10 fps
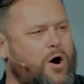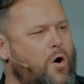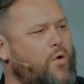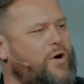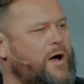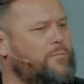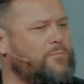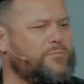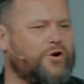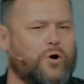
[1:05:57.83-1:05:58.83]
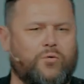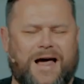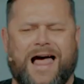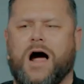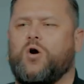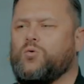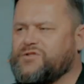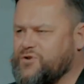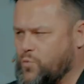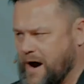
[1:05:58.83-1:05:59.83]
cold. I'm, you know,
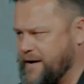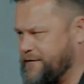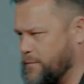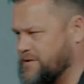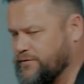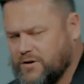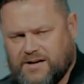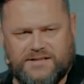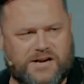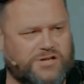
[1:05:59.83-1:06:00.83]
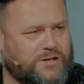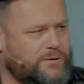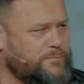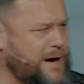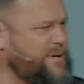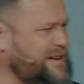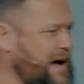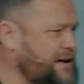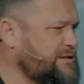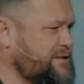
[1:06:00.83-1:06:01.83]
hours away from civilization, maybe
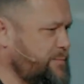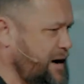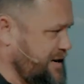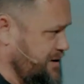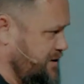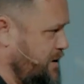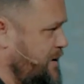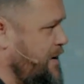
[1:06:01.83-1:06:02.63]
days in some cases.